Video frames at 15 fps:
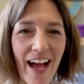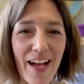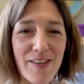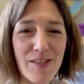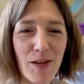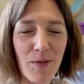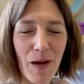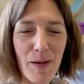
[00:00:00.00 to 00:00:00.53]

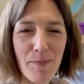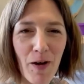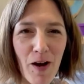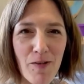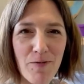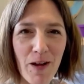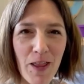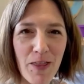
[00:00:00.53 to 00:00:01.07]
So I'm
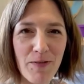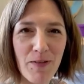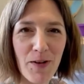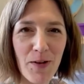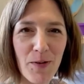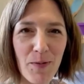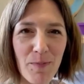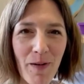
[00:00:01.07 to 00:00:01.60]
halfway
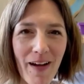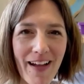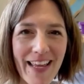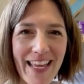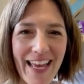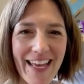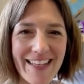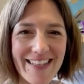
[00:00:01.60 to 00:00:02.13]
through my
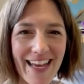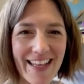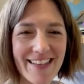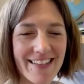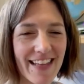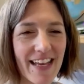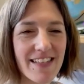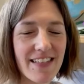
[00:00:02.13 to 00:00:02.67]
year
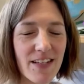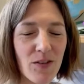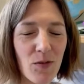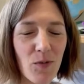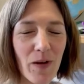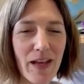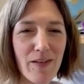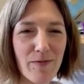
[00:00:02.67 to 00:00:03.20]
10's lesson.
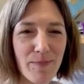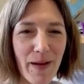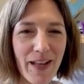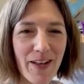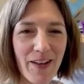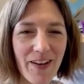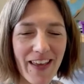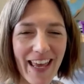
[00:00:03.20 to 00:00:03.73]
We've
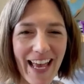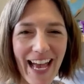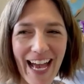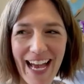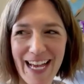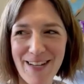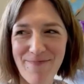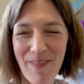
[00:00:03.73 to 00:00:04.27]
been looking
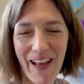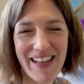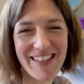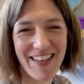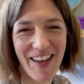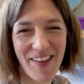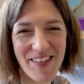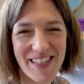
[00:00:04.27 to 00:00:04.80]
at
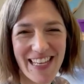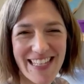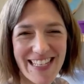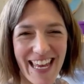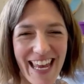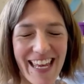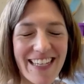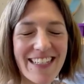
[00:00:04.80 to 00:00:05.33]
Mexico
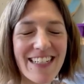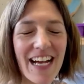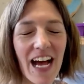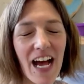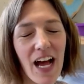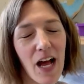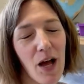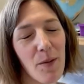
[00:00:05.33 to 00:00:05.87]
City.
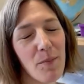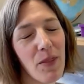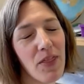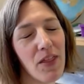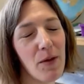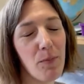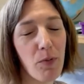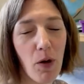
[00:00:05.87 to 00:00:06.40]

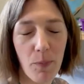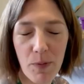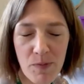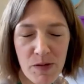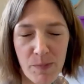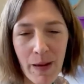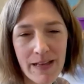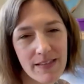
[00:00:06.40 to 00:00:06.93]
The
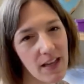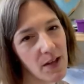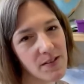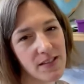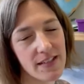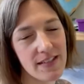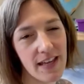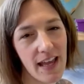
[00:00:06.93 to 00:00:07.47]
problems that Mexico
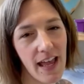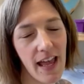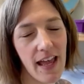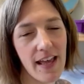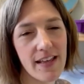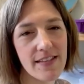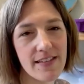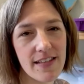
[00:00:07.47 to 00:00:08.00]
City
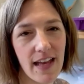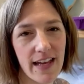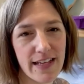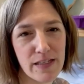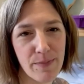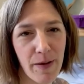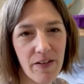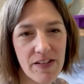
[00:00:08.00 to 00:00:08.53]
is
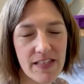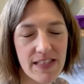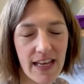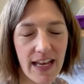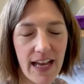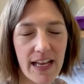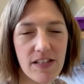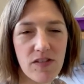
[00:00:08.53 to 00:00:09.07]

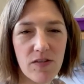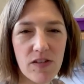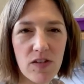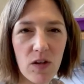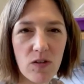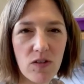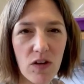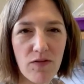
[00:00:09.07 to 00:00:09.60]
experiencing as a
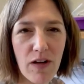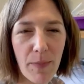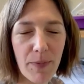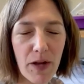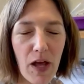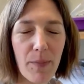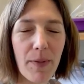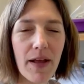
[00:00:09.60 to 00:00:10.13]
result of
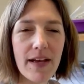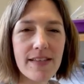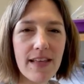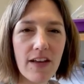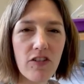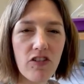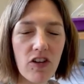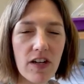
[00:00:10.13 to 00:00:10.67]
rapid
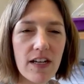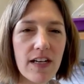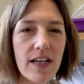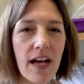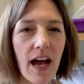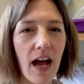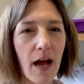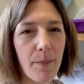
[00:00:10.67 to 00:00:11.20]
urbanisation,
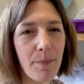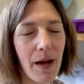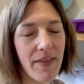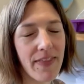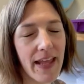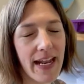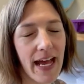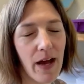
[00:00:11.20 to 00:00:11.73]

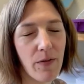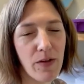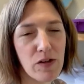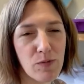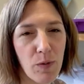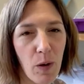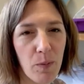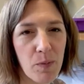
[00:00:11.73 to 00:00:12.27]
and then how those
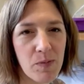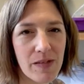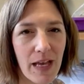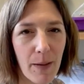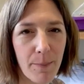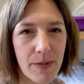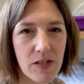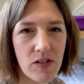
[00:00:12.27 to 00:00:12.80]
problems
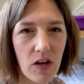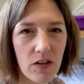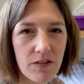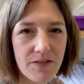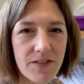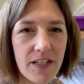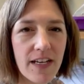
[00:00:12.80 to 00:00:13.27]
can be solved.